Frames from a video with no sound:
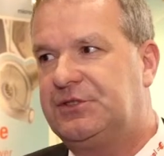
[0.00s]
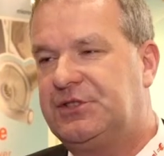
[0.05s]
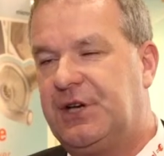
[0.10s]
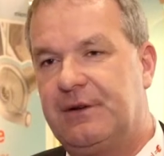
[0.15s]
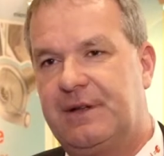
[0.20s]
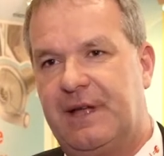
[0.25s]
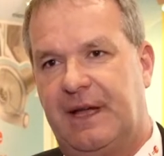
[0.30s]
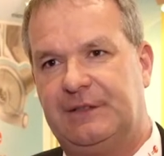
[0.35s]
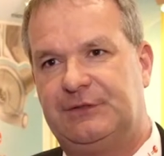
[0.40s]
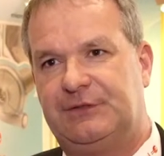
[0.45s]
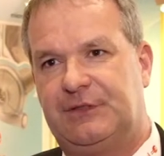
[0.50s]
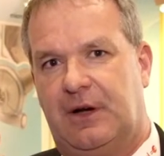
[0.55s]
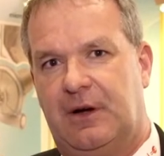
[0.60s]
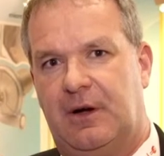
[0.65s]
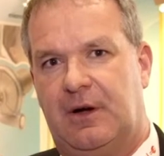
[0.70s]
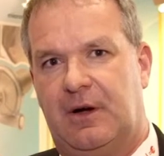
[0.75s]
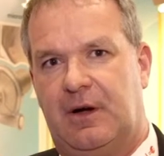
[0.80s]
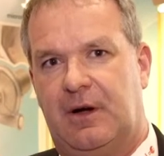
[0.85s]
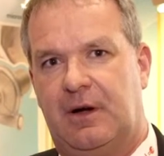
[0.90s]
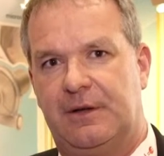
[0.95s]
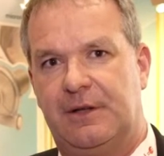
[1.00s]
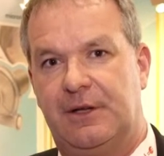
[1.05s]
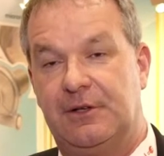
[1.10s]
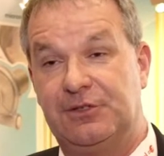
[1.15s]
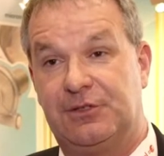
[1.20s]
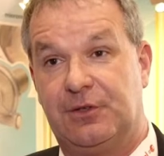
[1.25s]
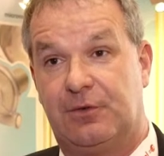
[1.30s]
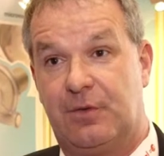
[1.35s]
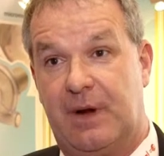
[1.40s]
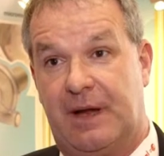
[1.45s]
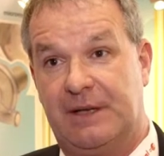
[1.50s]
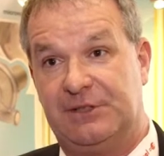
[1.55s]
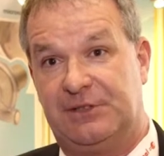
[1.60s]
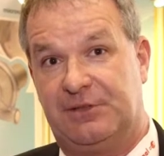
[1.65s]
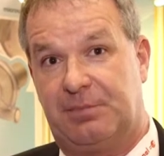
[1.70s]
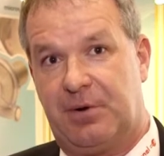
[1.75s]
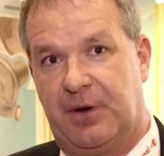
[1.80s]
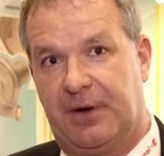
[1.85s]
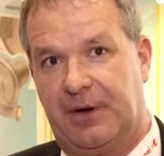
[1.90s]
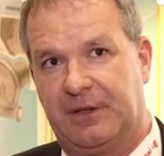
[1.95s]
showcased our, our, usual range
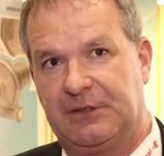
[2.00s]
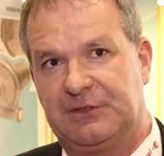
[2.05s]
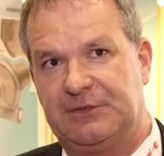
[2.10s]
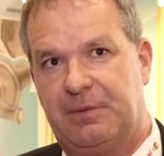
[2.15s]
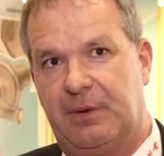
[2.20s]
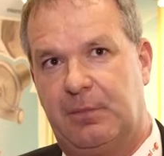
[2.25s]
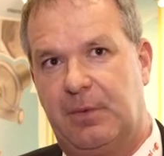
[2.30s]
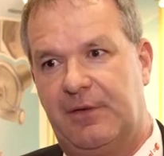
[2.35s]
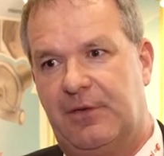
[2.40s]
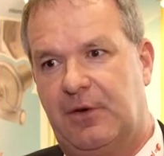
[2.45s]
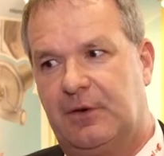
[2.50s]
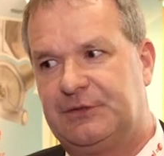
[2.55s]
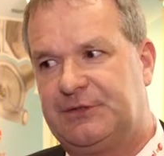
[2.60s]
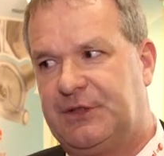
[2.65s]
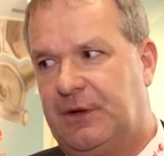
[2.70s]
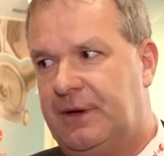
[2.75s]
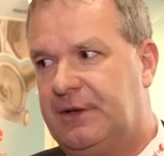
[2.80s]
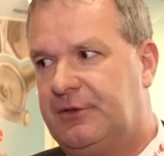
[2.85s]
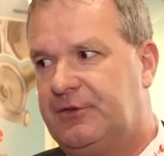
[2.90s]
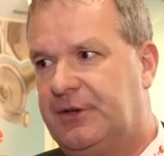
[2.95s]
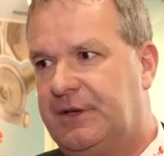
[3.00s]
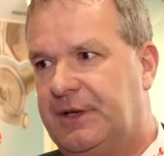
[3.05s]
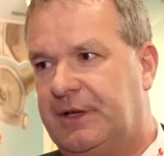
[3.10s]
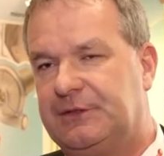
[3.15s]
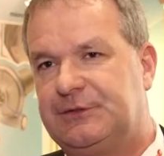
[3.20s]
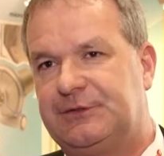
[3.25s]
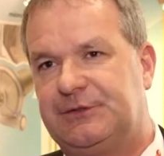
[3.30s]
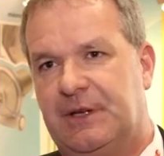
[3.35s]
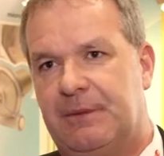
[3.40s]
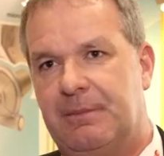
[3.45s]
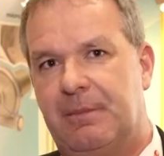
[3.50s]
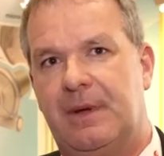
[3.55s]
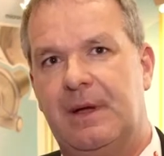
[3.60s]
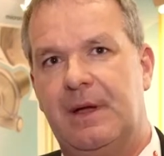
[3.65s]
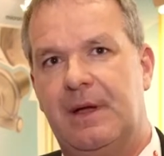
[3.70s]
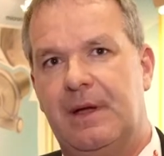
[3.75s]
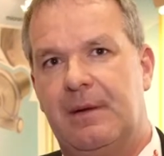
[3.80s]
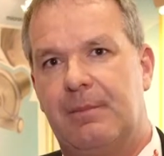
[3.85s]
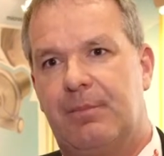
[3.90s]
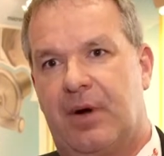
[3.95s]
of products, but we've also introduced some
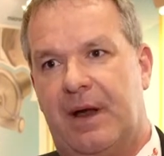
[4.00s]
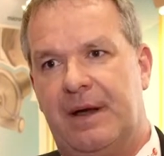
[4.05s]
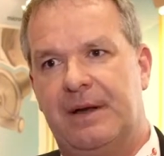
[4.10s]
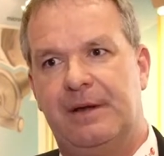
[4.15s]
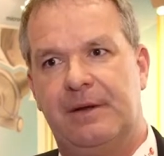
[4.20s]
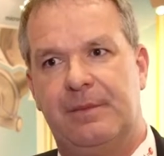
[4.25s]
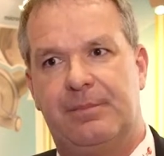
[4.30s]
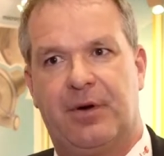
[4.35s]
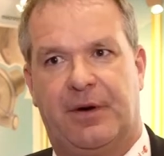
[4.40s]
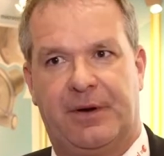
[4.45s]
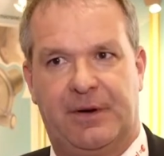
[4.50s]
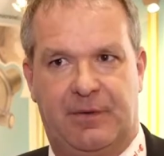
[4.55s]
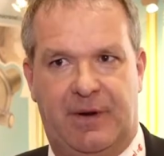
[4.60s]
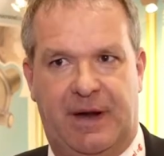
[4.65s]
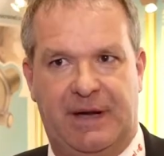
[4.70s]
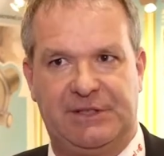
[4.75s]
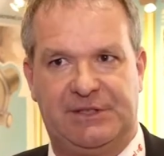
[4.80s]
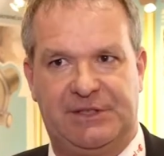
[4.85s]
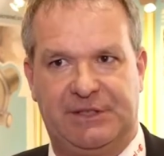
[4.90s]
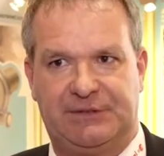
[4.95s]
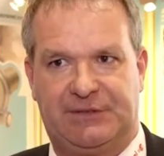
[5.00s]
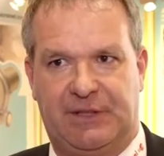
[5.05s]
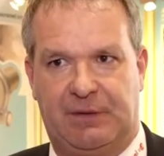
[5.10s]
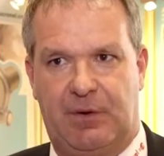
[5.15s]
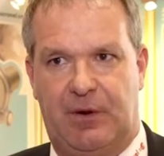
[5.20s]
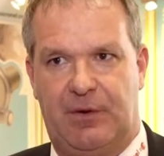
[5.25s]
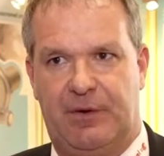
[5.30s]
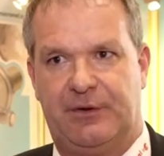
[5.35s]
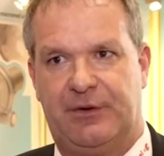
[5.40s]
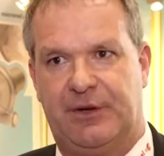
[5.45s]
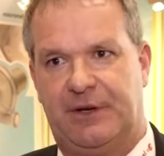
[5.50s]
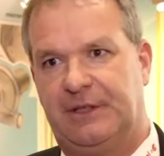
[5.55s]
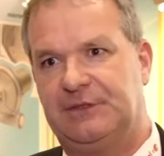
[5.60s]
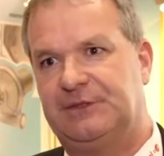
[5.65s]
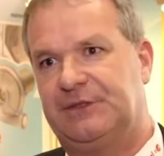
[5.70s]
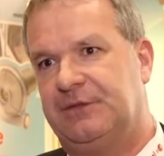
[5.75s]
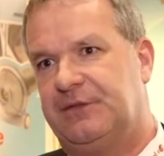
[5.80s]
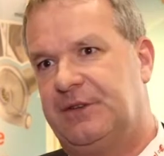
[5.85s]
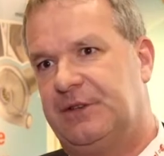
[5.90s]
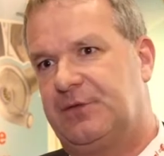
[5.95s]
brand new product ranges that we're
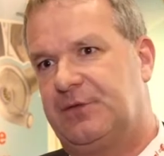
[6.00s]
introducing for